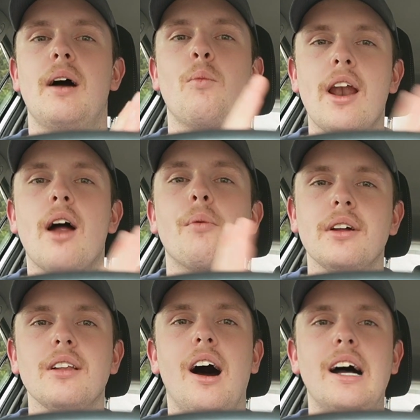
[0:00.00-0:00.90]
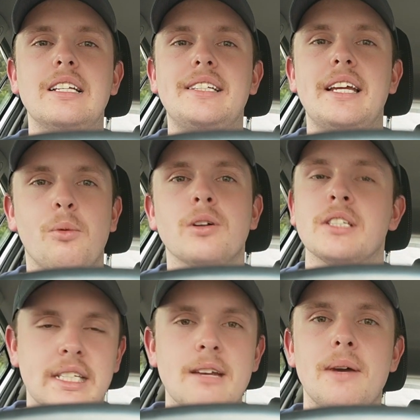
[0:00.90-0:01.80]
when I realized it
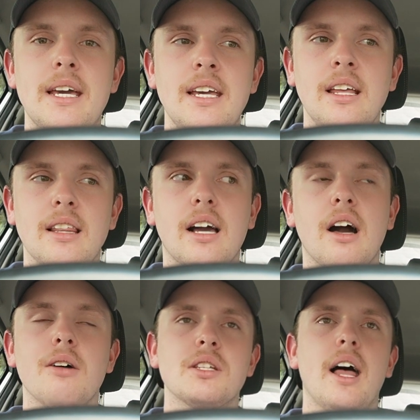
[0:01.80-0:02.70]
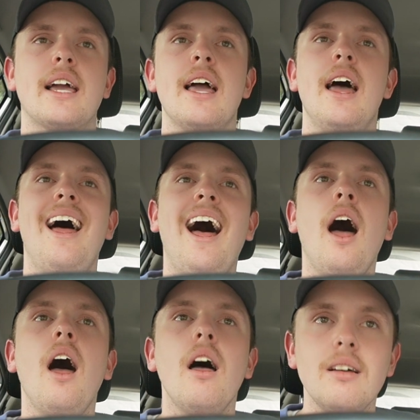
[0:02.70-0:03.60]
wasn't to me. Like, I was like,
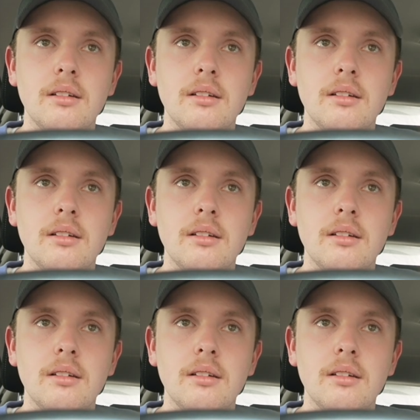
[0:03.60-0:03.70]
hey,